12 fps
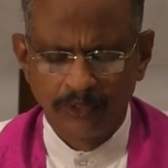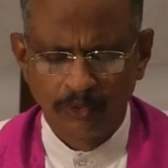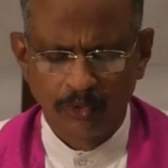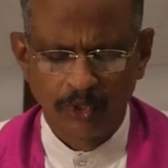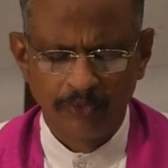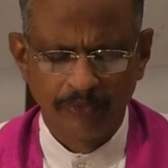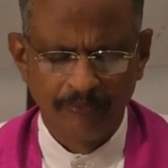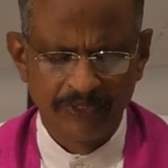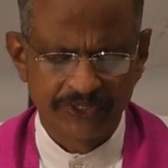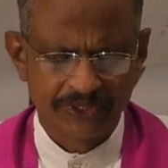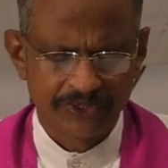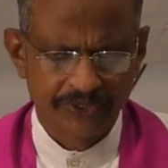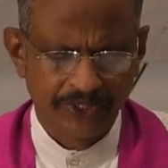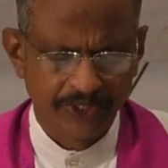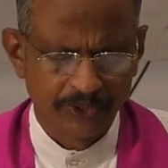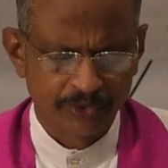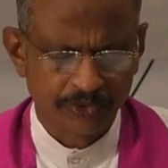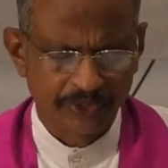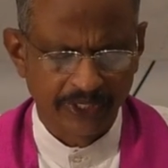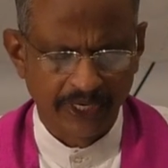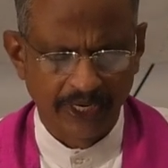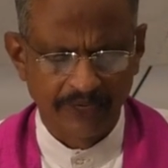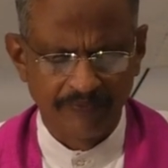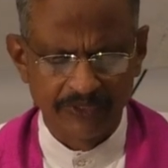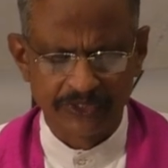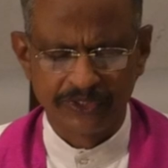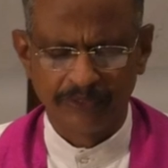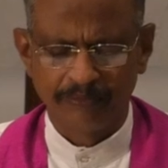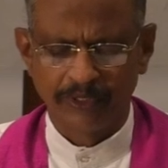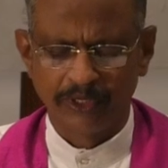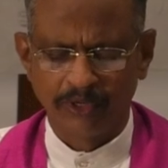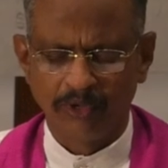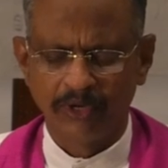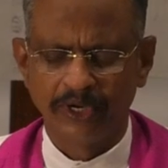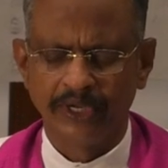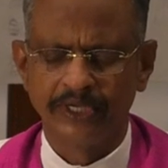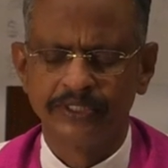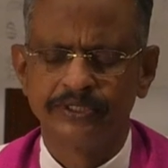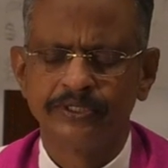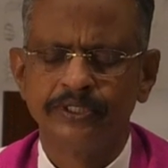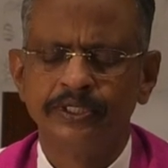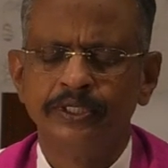Lord, we beseech thee to grant wisdom and knowledge